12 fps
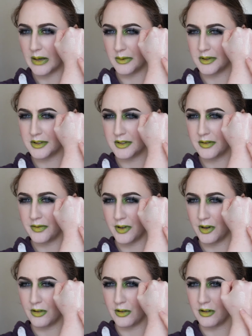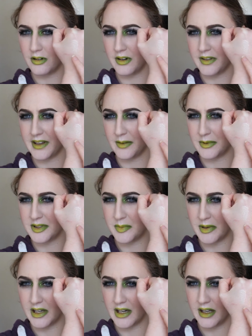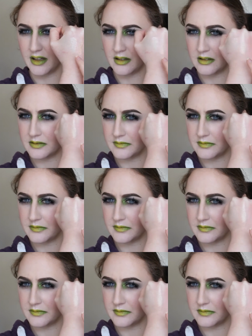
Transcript: one's Furor and that one's Beguile.